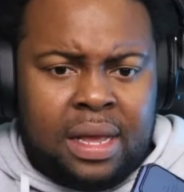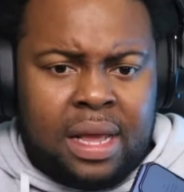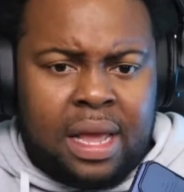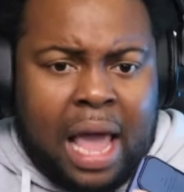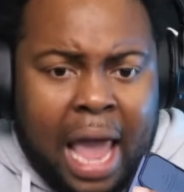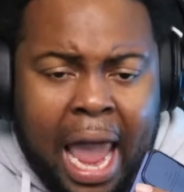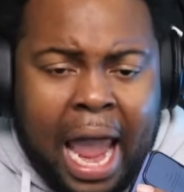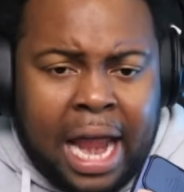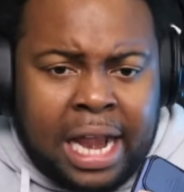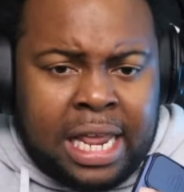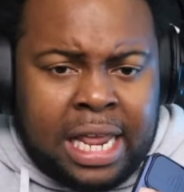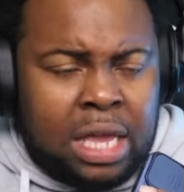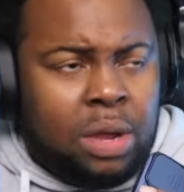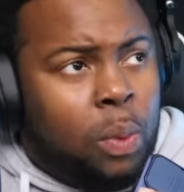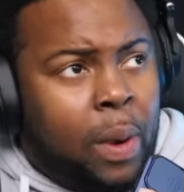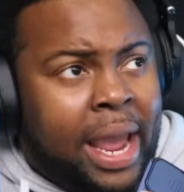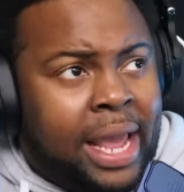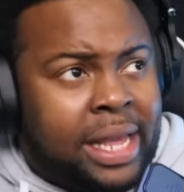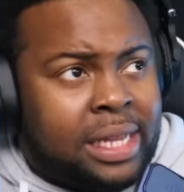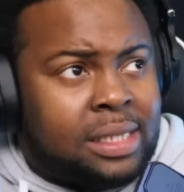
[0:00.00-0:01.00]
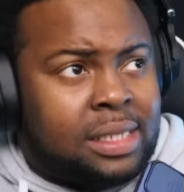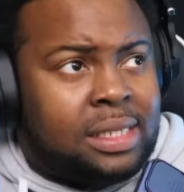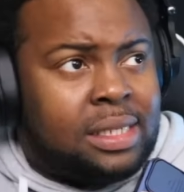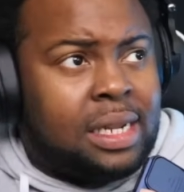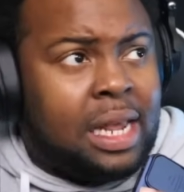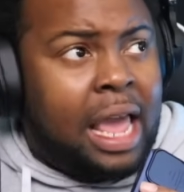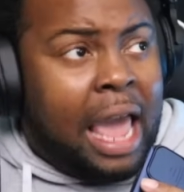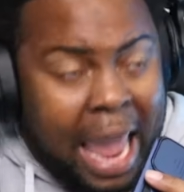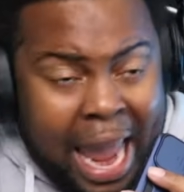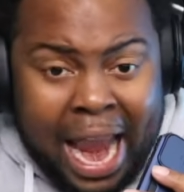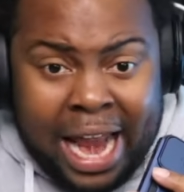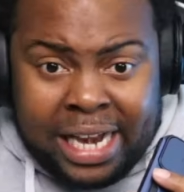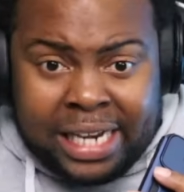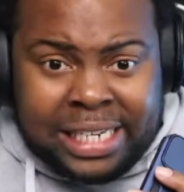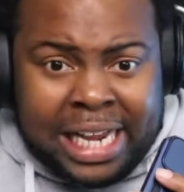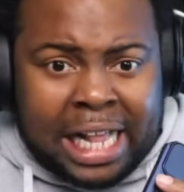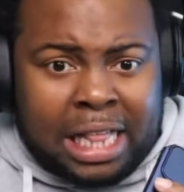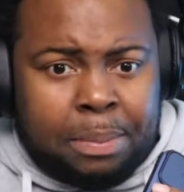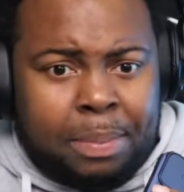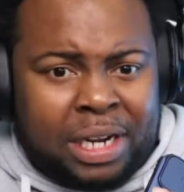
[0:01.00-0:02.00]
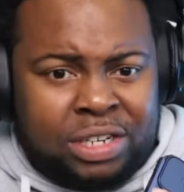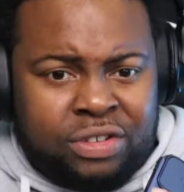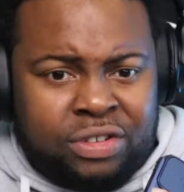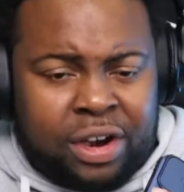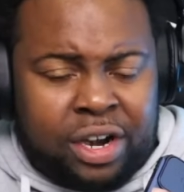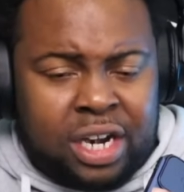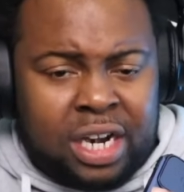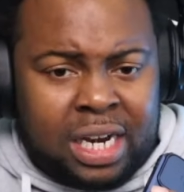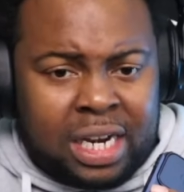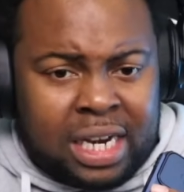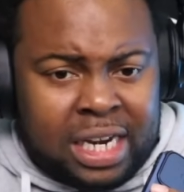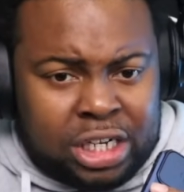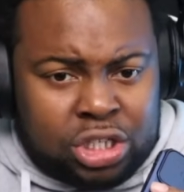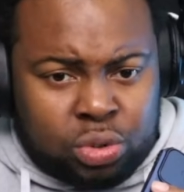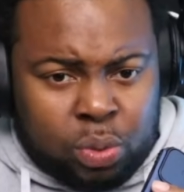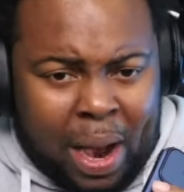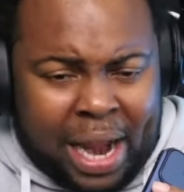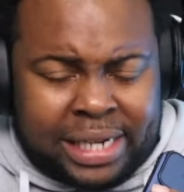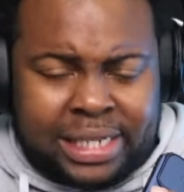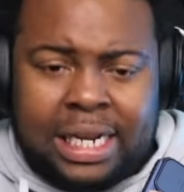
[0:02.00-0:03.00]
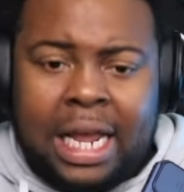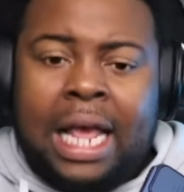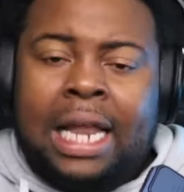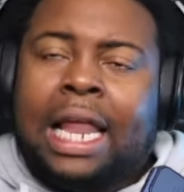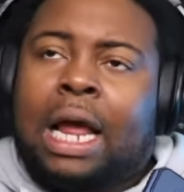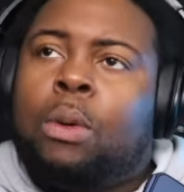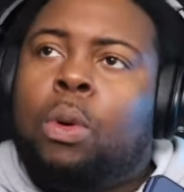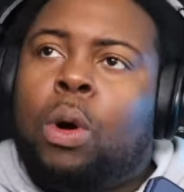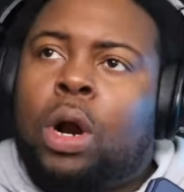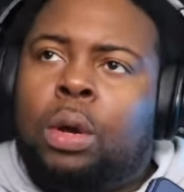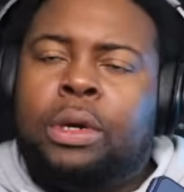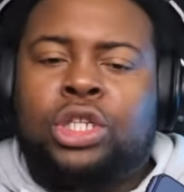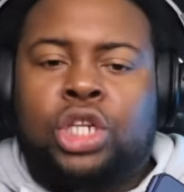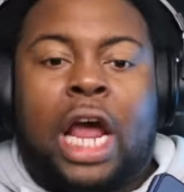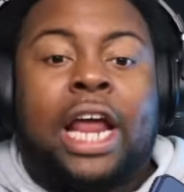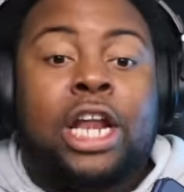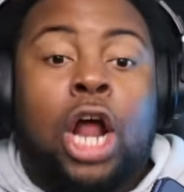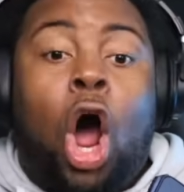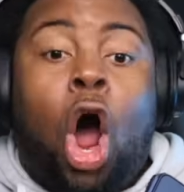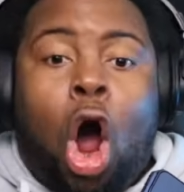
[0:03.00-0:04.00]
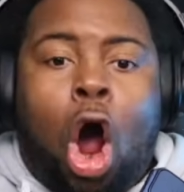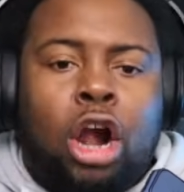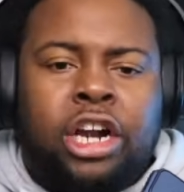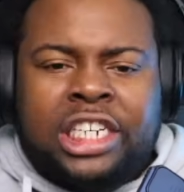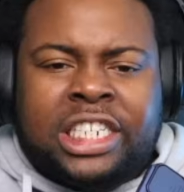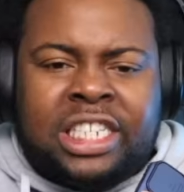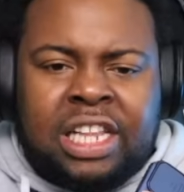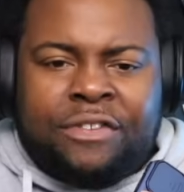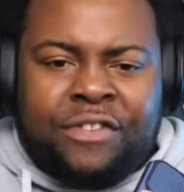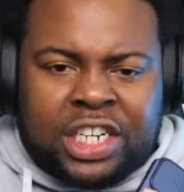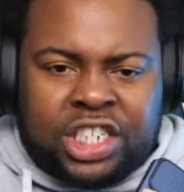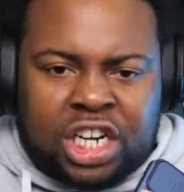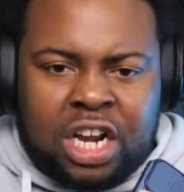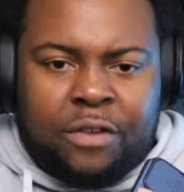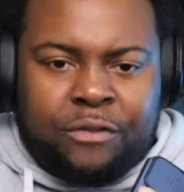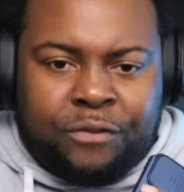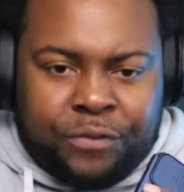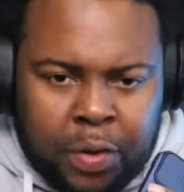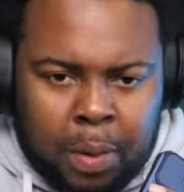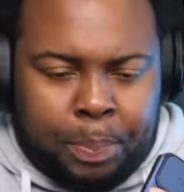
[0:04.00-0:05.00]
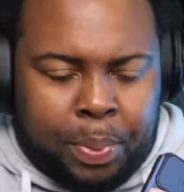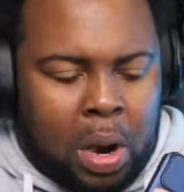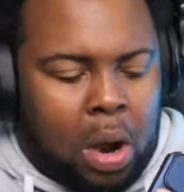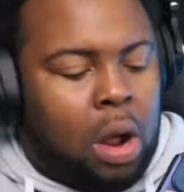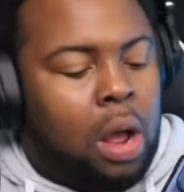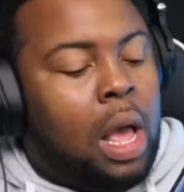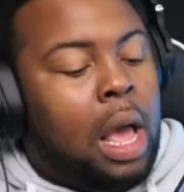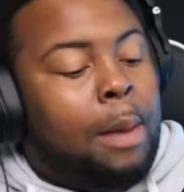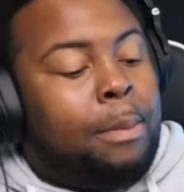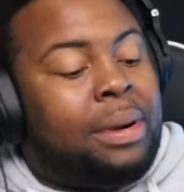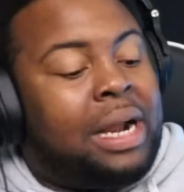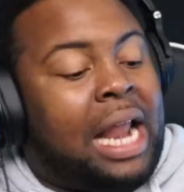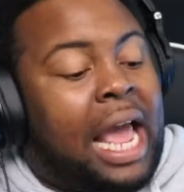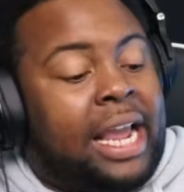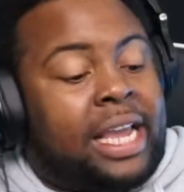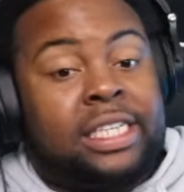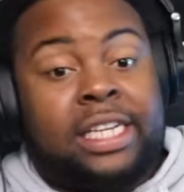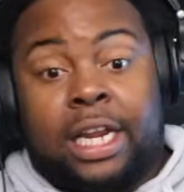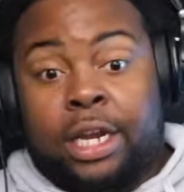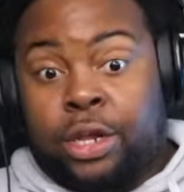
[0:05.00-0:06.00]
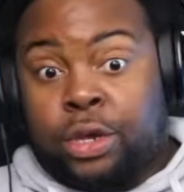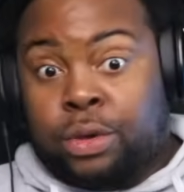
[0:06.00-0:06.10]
And he wins. And he's had the best record in the league twice. Like, where do we... In the hardest division in football. But I continue.